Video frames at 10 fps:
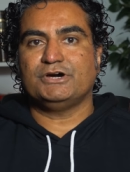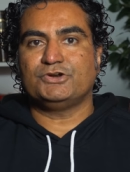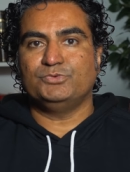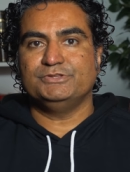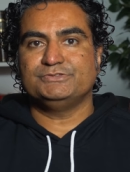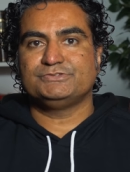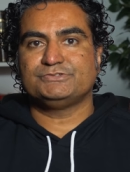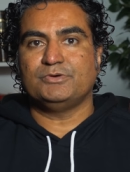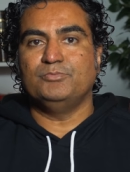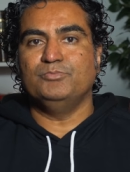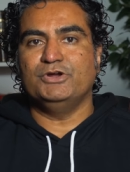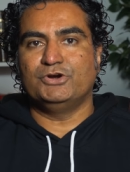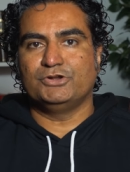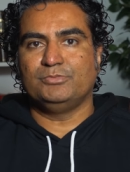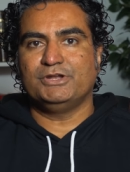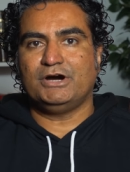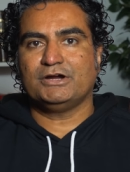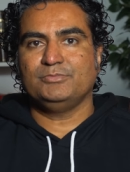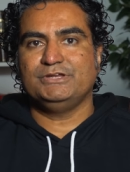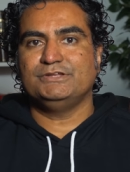utterance marital monogamy